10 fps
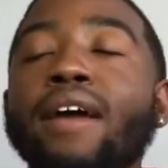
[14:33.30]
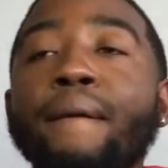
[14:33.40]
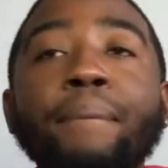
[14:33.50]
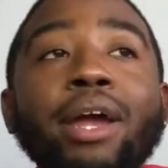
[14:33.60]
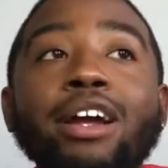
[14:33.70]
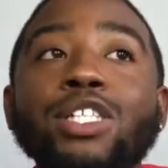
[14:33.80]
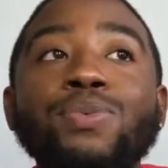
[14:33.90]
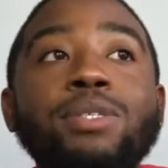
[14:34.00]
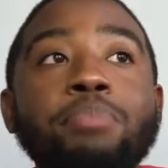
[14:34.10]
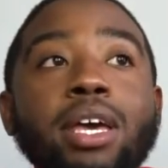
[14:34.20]
Parents
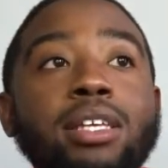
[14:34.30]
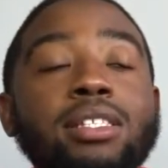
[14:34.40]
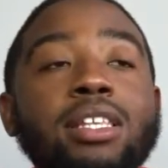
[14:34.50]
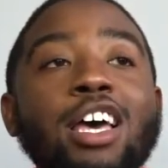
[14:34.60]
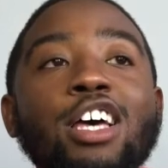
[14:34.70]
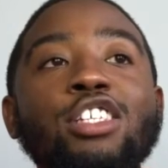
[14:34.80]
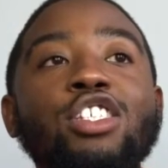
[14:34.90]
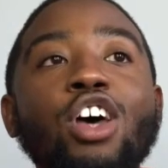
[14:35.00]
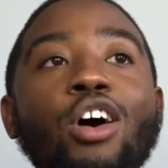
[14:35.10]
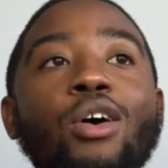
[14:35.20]
was pissed.
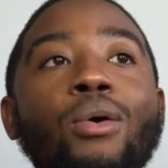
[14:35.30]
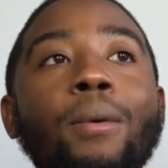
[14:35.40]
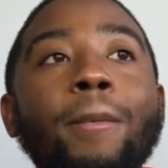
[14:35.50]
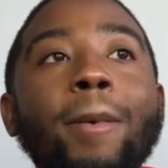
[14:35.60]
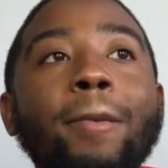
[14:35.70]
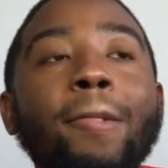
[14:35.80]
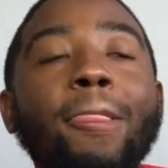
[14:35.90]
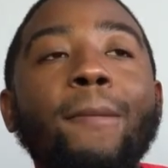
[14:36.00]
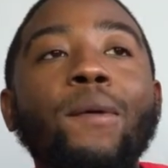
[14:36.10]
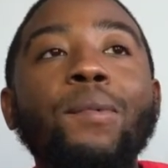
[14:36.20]
So
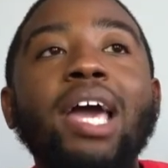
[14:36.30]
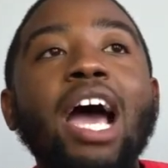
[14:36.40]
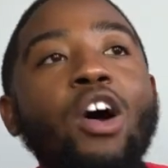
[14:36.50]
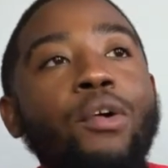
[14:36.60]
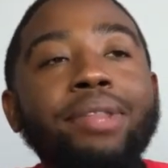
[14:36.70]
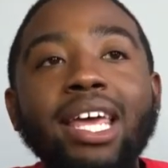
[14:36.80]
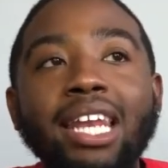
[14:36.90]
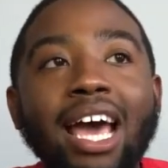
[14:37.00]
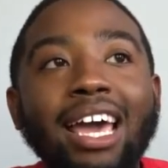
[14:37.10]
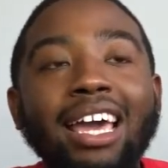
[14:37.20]
when we got home that
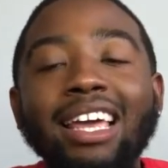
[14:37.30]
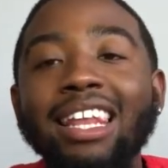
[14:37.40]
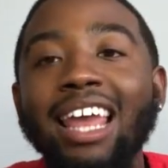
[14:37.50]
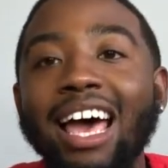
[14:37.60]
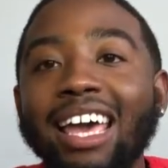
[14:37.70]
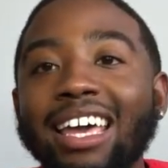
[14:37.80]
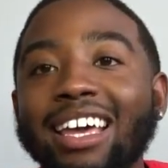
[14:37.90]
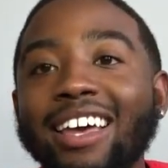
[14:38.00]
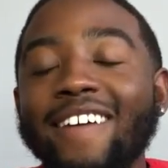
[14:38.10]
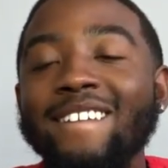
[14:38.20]
night,
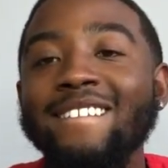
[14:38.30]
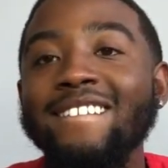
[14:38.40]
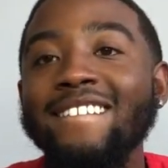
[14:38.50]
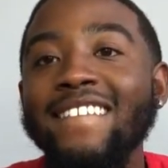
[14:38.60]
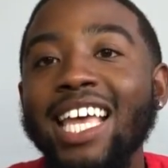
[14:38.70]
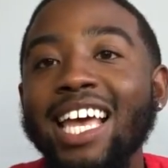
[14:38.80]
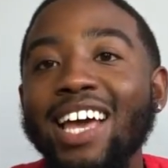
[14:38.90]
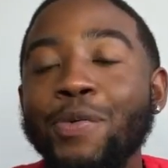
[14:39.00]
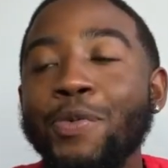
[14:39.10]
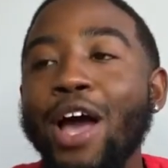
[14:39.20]
like,
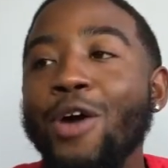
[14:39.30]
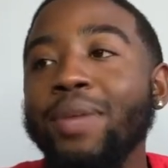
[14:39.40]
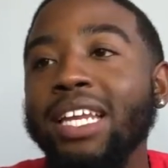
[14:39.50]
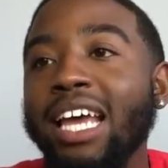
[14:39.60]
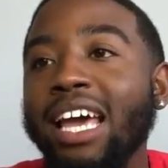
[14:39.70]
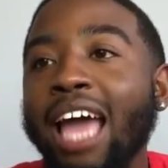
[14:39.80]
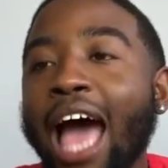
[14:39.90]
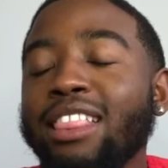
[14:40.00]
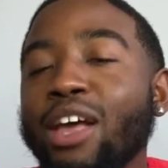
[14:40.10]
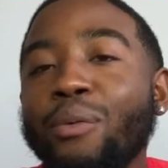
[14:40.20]
when we got home that night, I
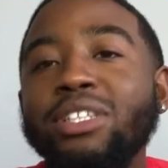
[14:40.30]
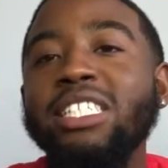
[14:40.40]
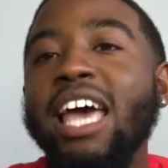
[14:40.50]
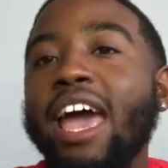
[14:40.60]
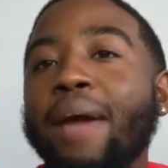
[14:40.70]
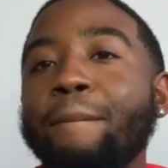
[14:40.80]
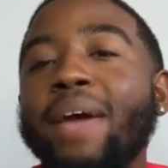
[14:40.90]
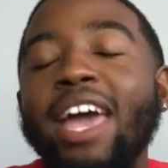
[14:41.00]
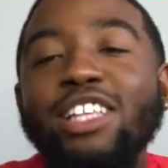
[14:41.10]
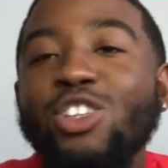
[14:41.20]
think we just had
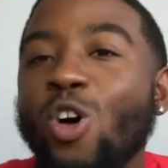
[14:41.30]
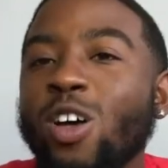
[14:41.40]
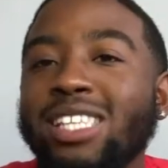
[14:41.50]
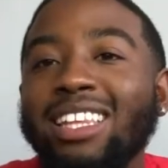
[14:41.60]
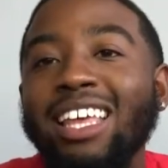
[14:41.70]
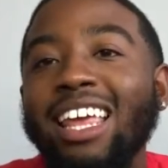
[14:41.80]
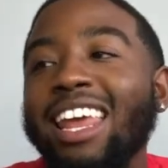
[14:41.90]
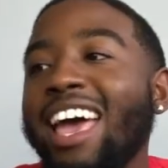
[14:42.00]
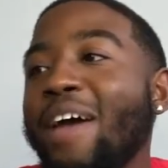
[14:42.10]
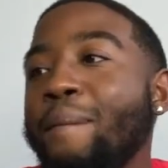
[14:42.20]
mad talks. And then
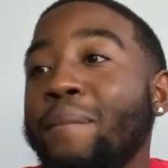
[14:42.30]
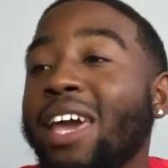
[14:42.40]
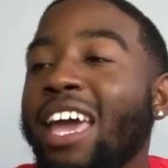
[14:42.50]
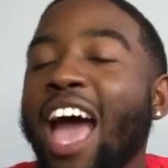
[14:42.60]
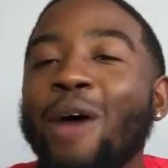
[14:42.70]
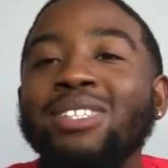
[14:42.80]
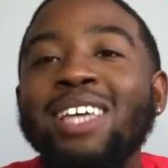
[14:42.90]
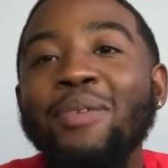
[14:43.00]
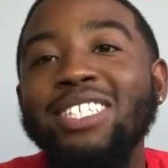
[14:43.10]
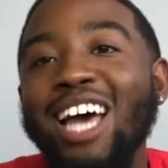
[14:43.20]
me, I was
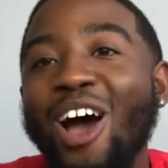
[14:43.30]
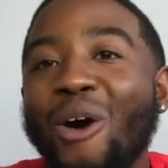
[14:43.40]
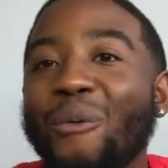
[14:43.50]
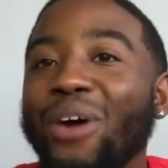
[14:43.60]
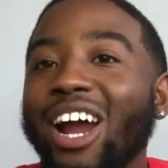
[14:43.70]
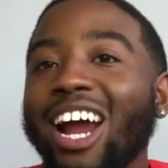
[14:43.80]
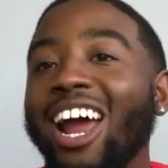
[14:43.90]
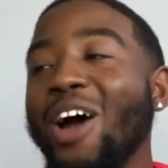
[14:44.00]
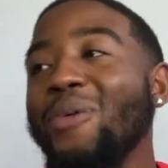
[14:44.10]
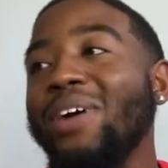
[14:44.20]
have a child where
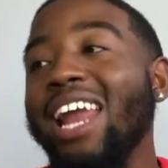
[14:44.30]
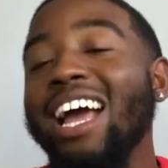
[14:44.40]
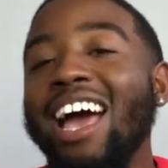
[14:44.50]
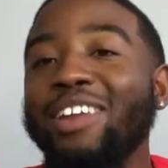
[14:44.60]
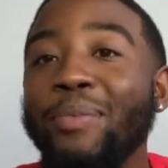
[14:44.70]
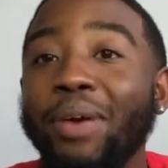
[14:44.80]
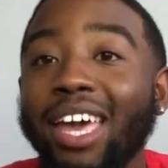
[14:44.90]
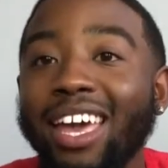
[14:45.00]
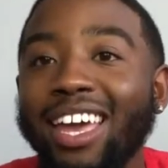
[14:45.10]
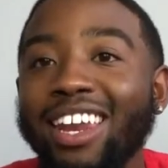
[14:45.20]
when I got into
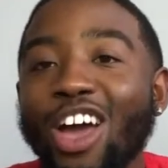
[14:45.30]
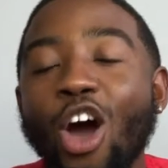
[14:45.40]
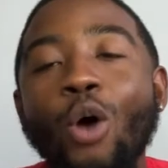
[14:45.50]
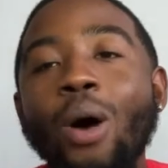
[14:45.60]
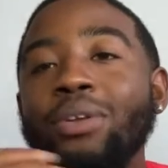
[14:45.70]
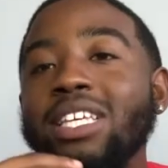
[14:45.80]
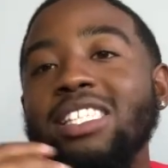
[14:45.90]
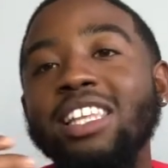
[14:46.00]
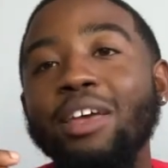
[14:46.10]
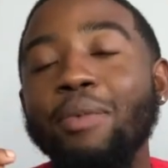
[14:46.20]
bed, oh, I went to
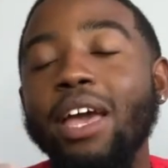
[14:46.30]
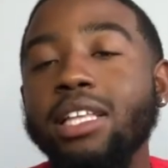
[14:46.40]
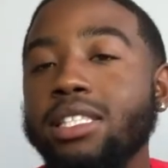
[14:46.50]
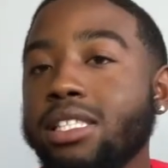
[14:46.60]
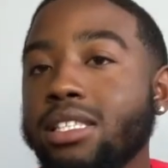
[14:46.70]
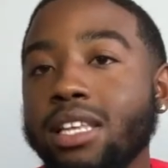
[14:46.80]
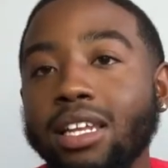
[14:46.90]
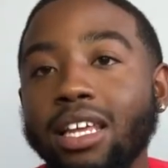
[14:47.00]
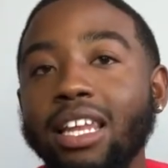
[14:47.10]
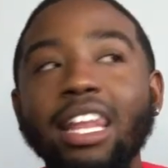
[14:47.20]
sleep
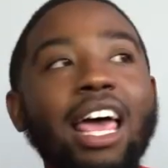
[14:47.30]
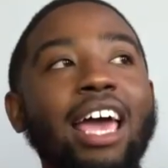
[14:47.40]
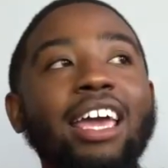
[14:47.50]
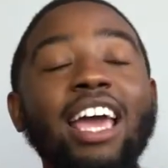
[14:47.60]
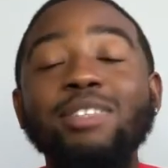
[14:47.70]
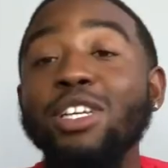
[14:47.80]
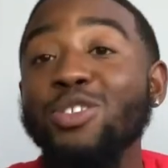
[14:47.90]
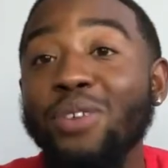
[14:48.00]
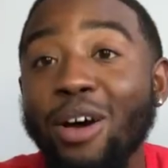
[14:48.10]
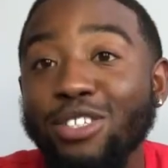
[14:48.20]
instantly. Like, especially
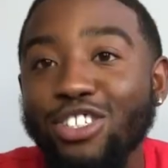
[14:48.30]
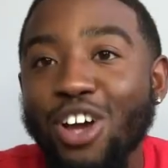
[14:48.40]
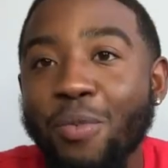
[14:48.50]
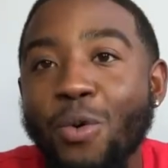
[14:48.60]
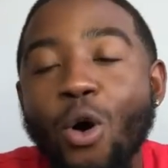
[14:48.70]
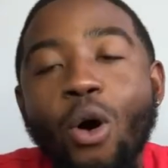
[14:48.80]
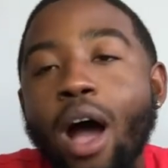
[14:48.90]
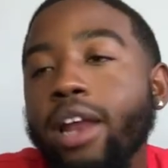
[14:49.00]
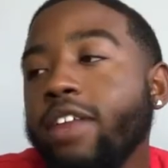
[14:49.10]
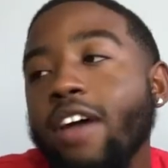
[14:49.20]
when I was in trouble, oh, I
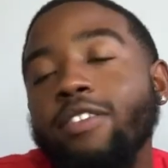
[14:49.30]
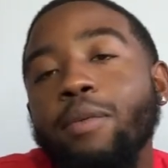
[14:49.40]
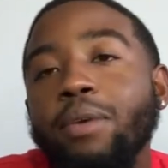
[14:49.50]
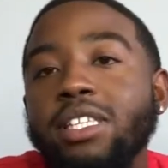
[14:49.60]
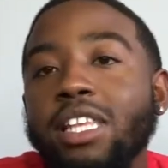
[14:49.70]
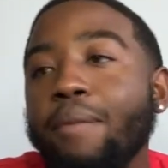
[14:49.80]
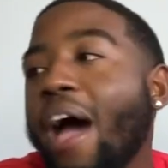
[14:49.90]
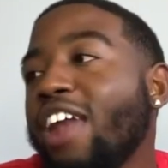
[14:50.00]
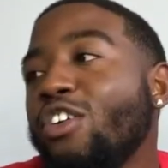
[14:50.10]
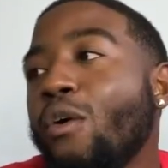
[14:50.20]
didn't even have to be asleep.
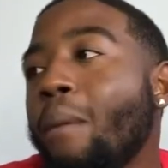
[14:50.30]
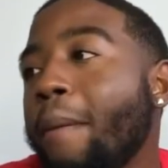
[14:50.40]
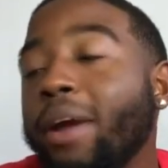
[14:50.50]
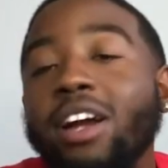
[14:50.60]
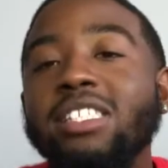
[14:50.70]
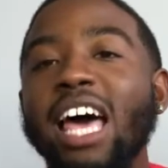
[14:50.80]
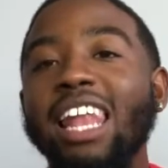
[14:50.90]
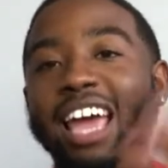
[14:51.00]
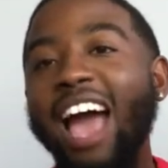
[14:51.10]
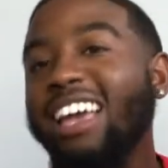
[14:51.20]
I knew my parents, I
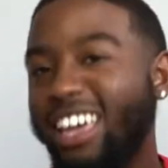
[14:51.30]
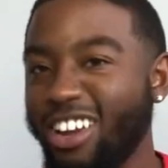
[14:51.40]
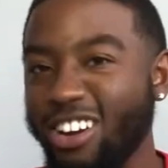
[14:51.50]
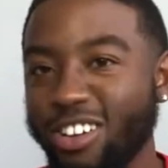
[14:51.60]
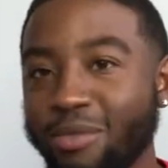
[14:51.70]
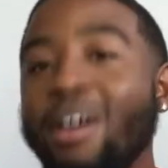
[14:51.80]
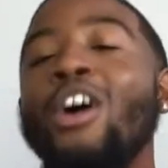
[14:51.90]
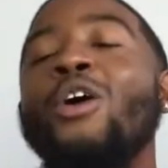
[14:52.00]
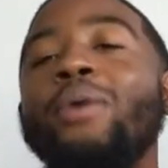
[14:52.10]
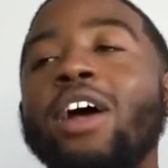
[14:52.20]
like, I could hear them
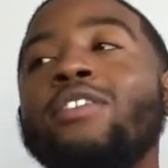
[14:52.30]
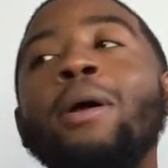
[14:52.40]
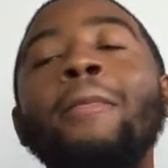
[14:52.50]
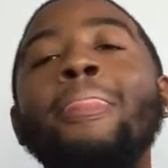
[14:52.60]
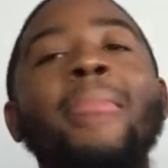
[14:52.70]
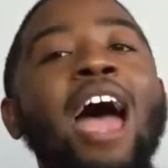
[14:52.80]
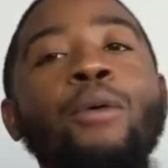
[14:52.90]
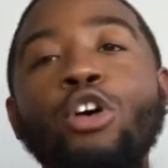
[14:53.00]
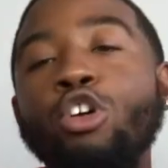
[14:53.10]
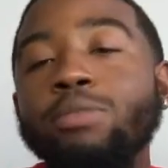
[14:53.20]
or whatever. I
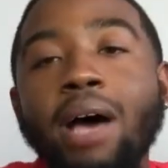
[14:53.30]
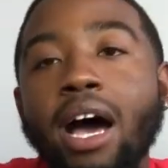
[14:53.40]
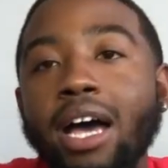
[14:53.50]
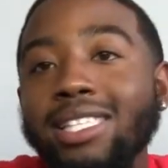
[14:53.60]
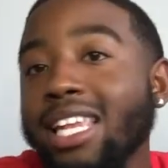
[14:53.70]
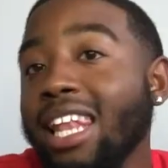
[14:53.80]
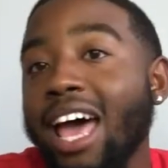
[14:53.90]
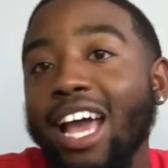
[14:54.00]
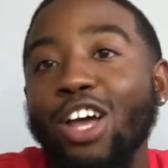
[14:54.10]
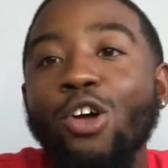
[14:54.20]
would close my eyes.
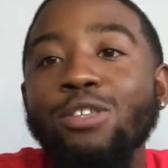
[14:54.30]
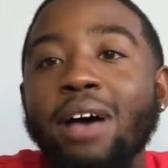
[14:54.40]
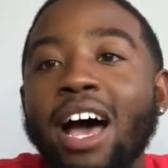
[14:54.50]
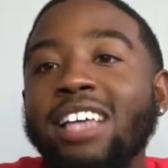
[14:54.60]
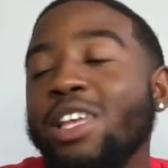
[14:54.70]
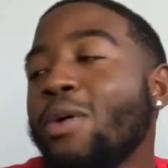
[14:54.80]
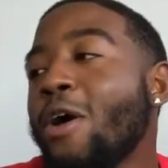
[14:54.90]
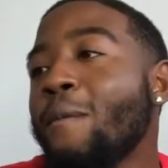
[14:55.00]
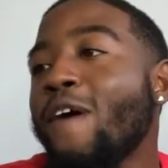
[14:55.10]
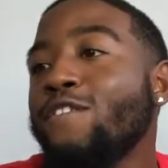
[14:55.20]
Like, close my eyes, they would come
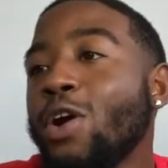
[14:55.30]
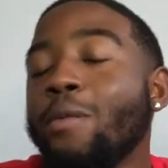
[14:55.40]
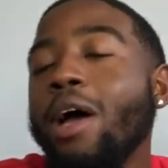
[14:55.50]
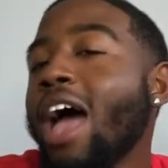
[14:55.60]
in my room.